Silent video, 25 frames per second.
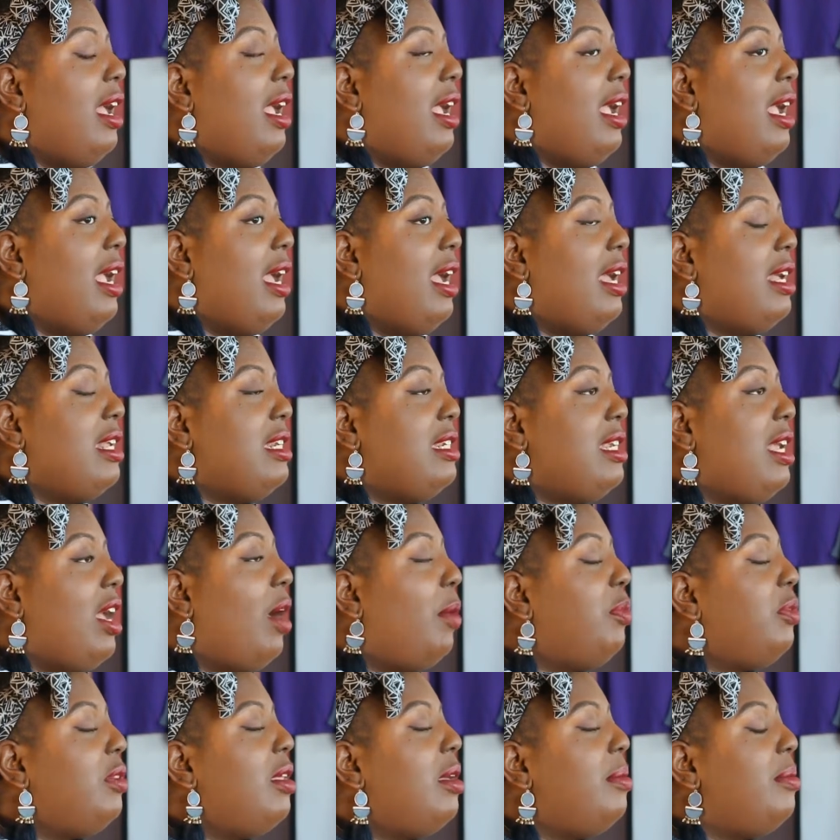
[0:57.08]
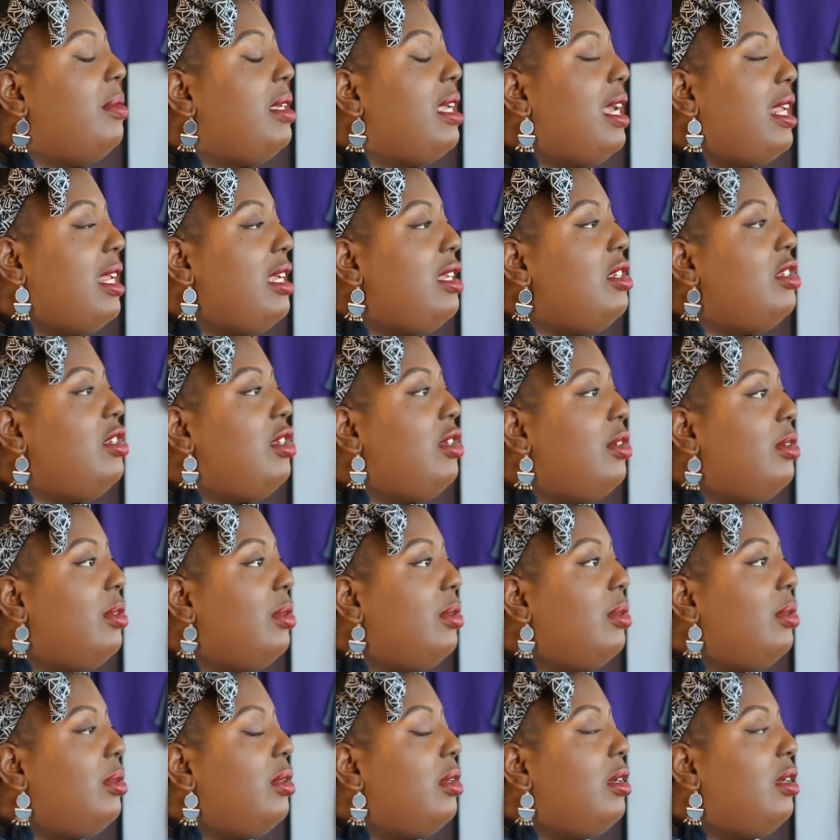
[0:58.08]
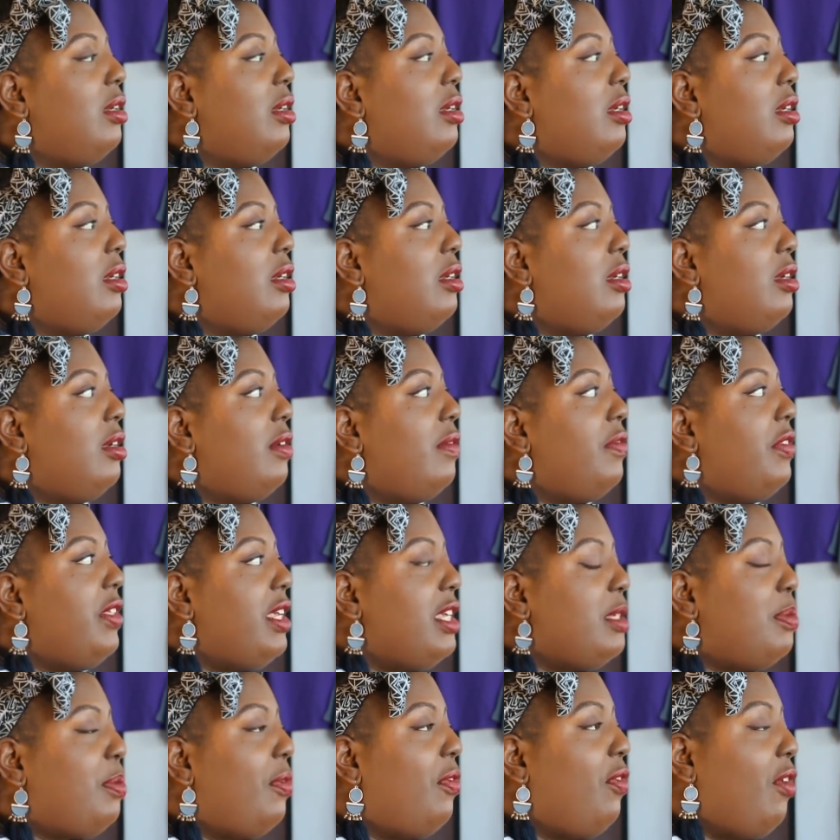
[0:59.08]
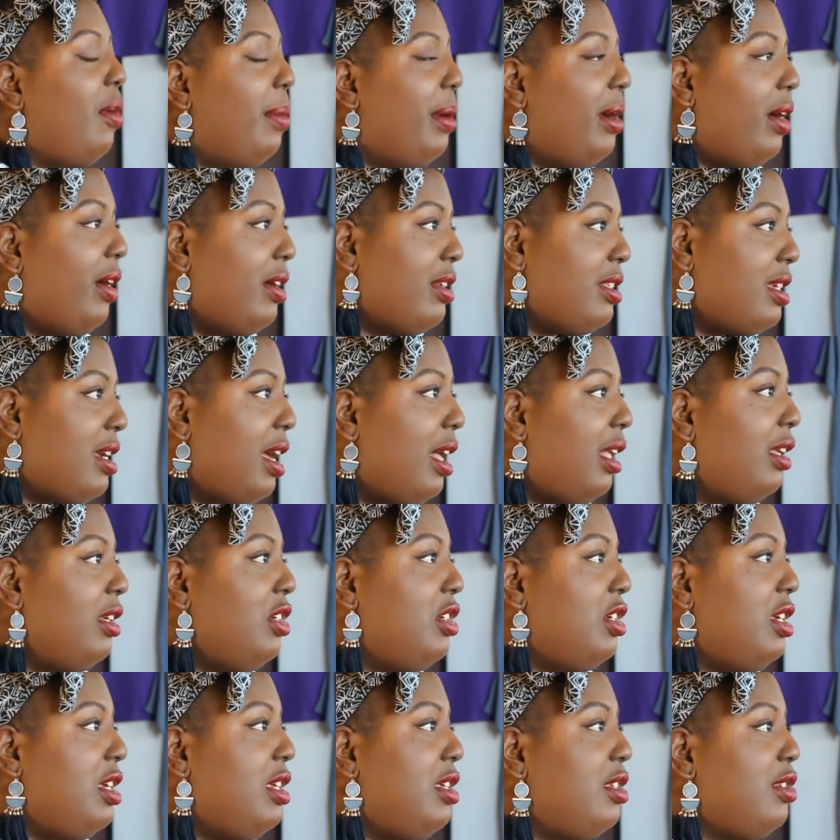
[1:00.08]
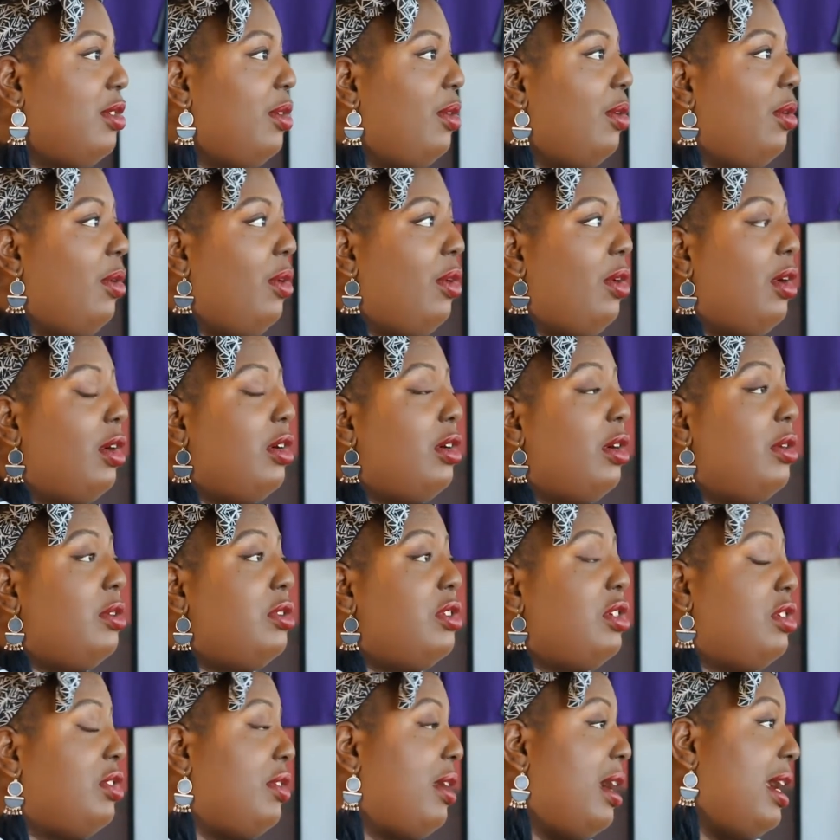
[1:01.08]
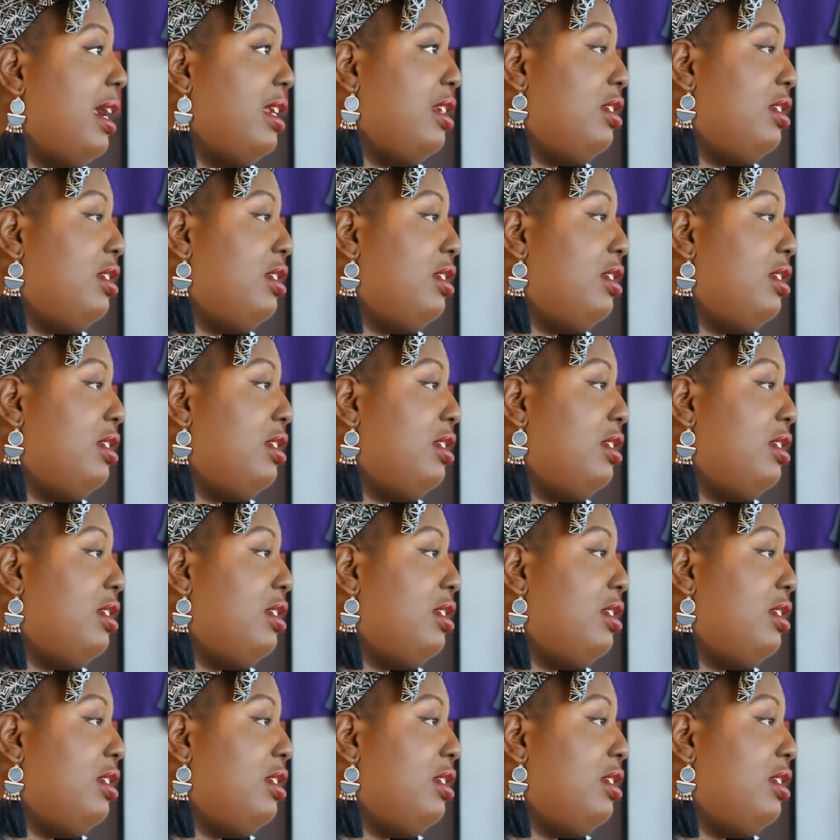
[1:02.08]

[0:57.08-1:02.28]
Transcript: and help them get into these performing arts colleges or go straight